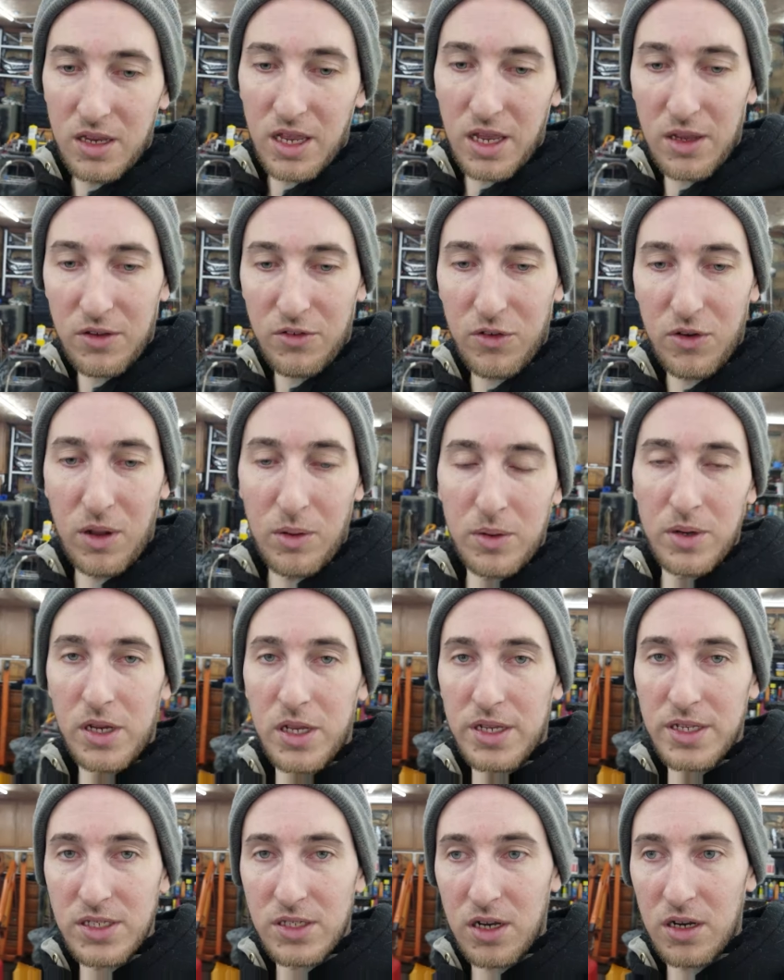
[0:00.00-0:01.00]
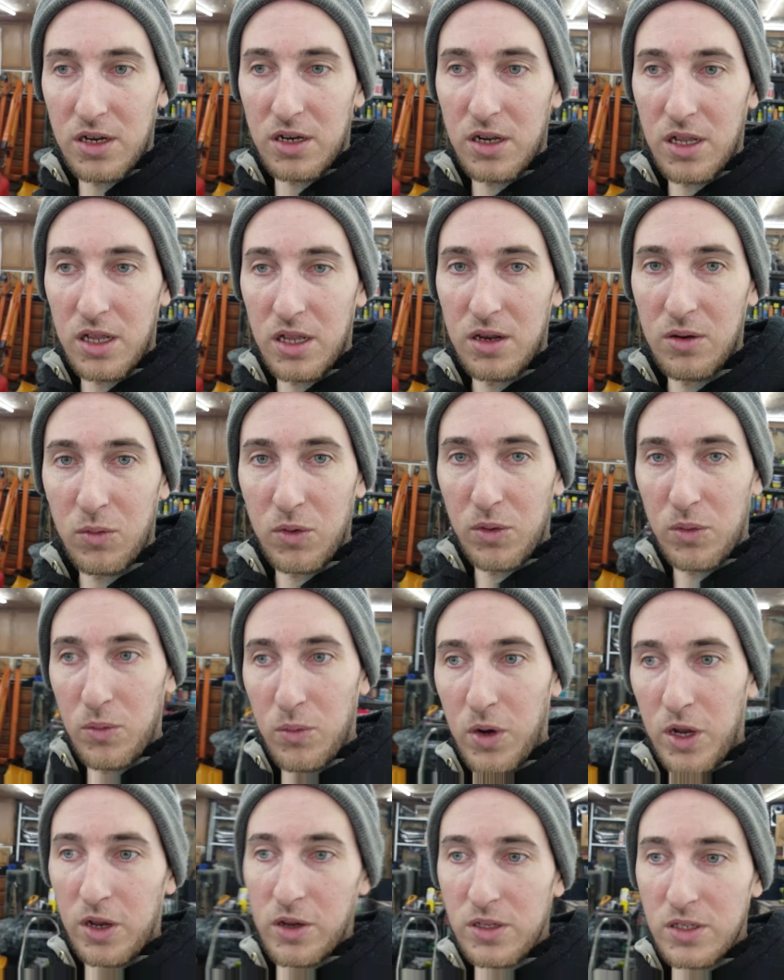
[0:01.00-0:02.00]
Yeah, so now we're gonna get started on
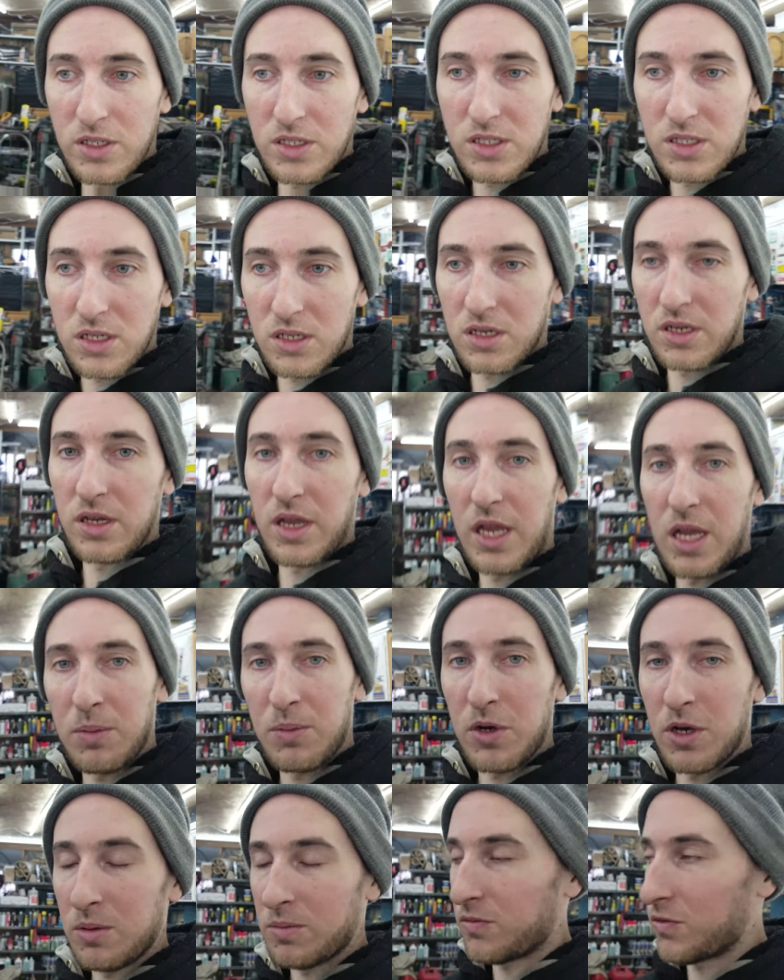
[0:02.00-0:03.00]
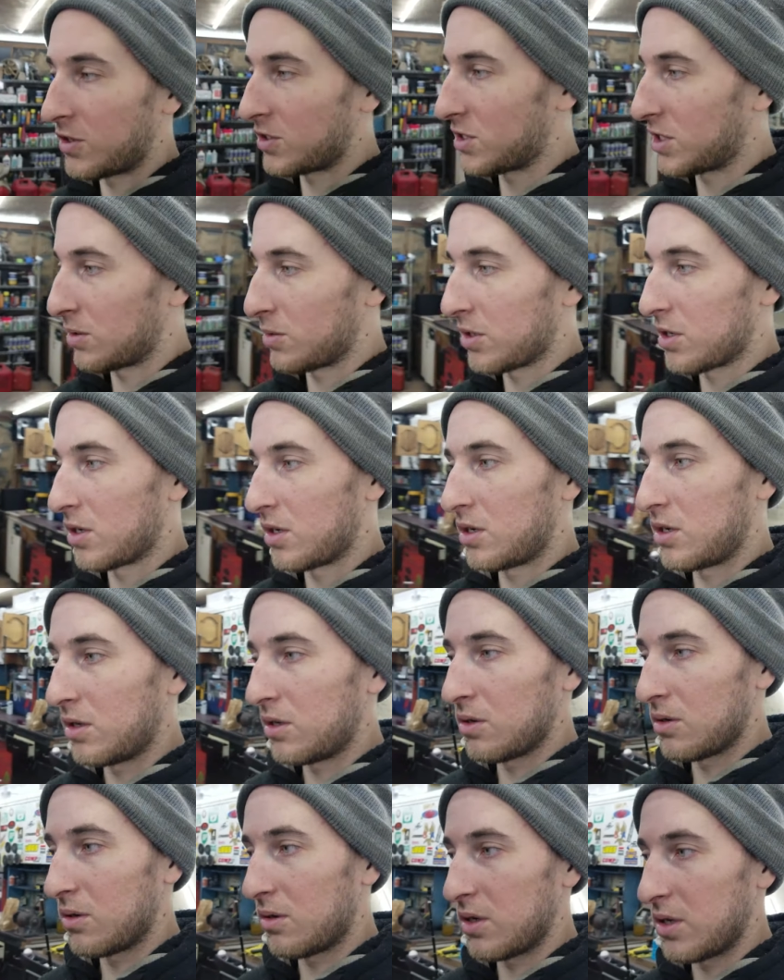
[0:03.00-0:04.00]
wiring this uh, amp up. First thing we're gonna
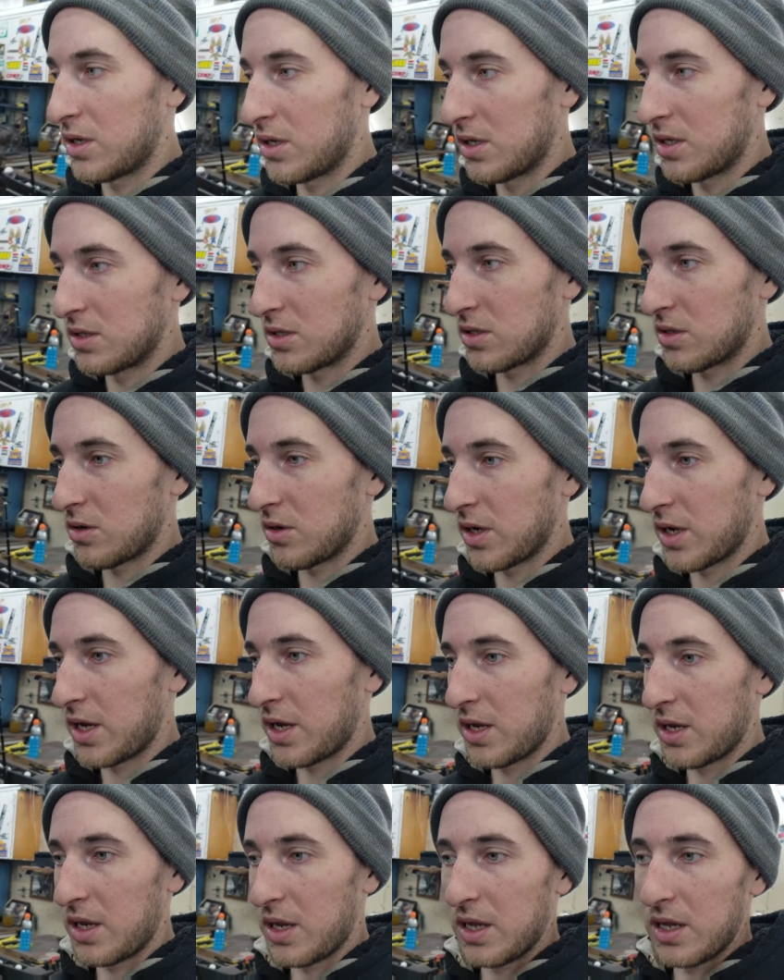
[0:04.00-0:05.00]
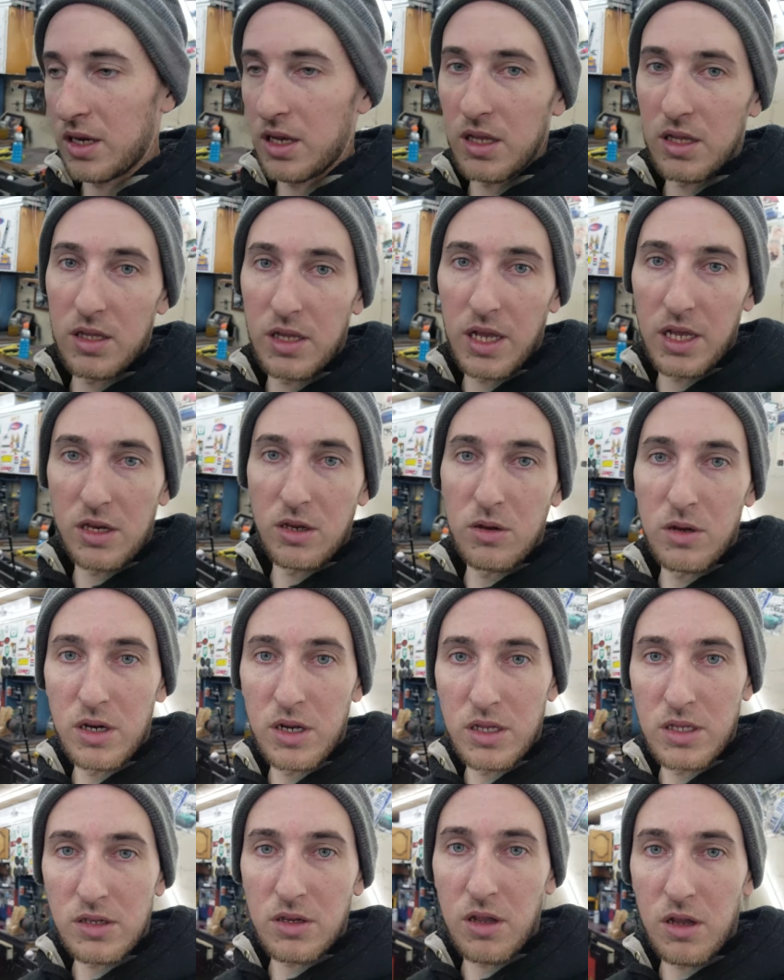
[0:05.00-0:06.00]
do is go ahead and get the head unit
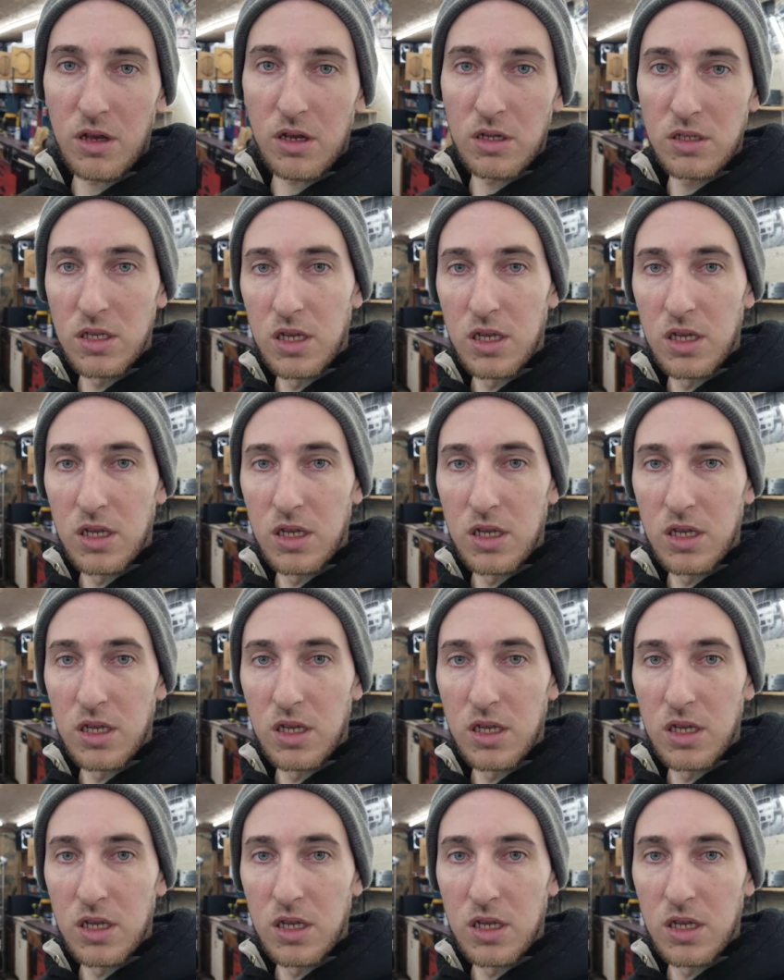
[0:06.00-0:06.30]
installed.